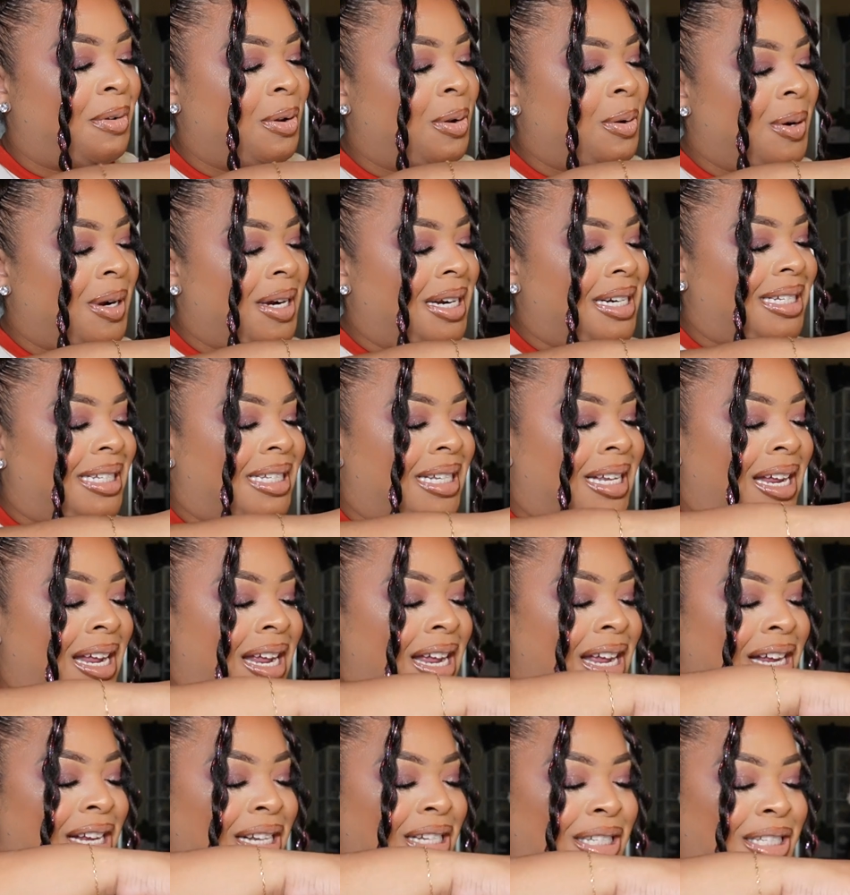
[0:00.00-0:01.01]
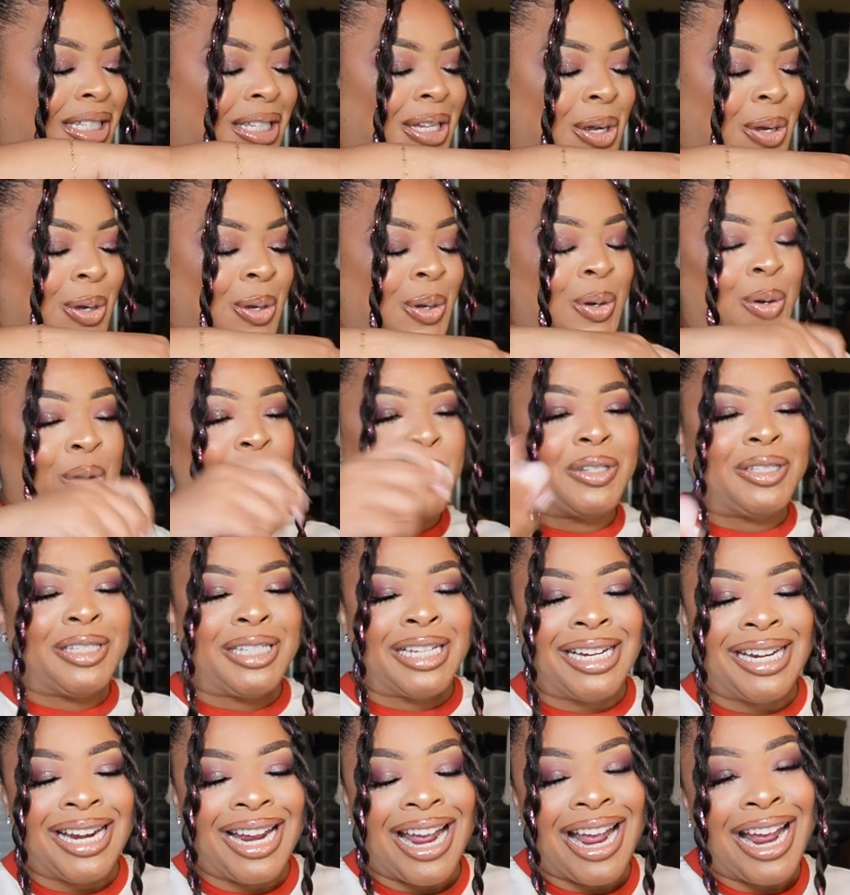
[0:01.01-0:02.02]
course. So
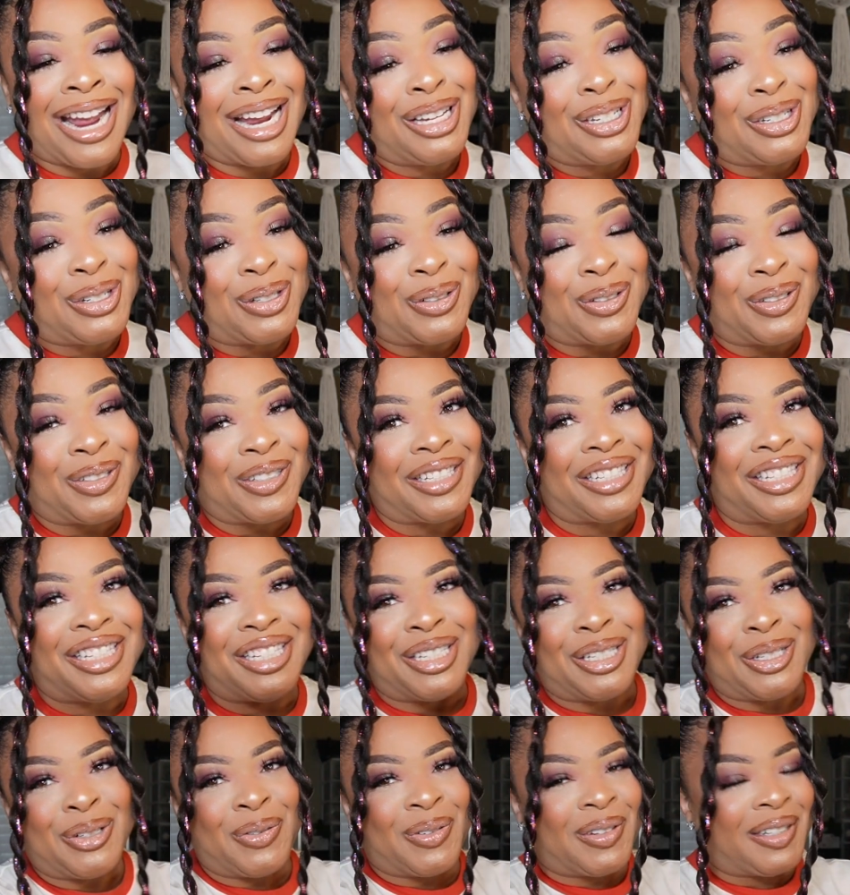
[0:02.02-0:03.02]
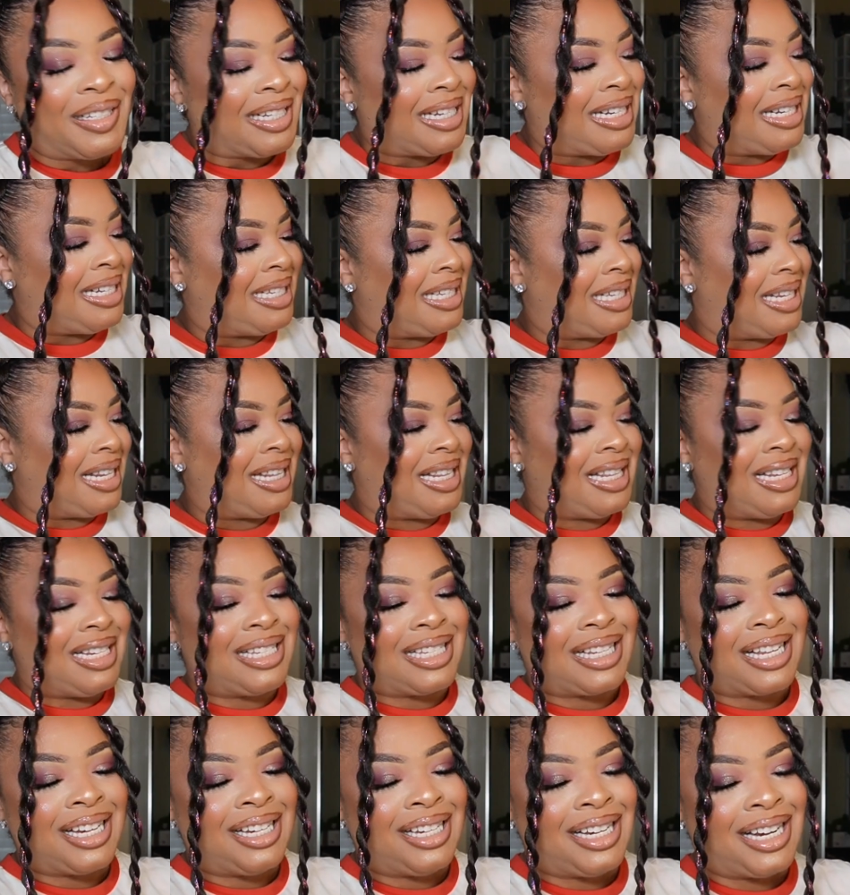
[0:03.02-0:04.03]
Sonny Angels just released
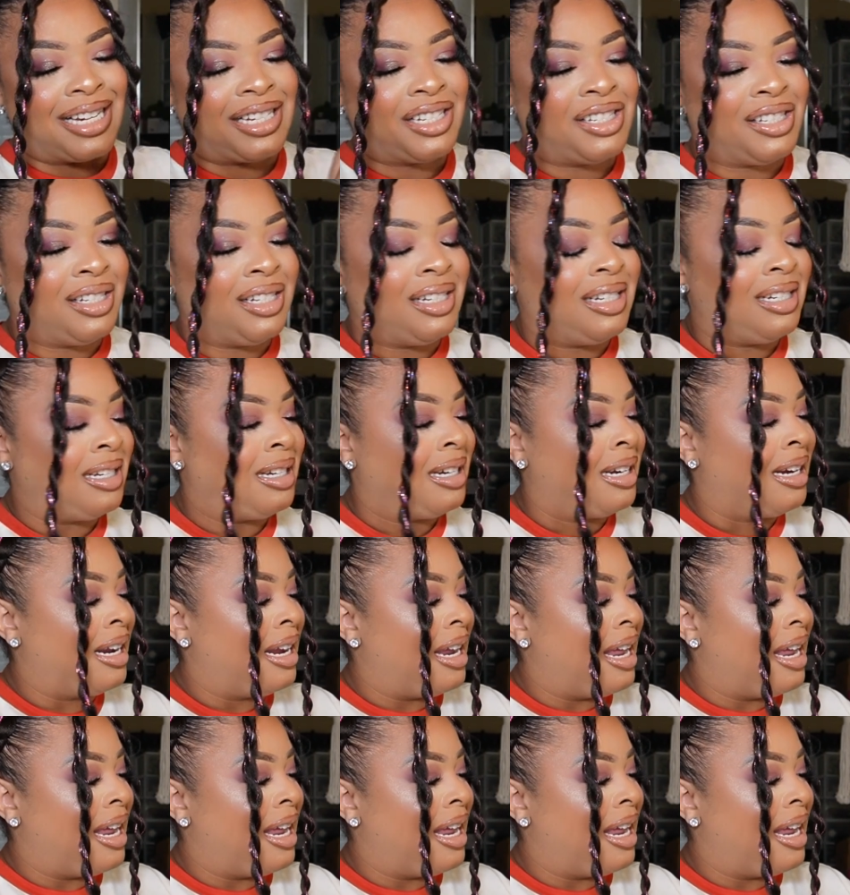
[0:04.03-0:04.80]
this collection.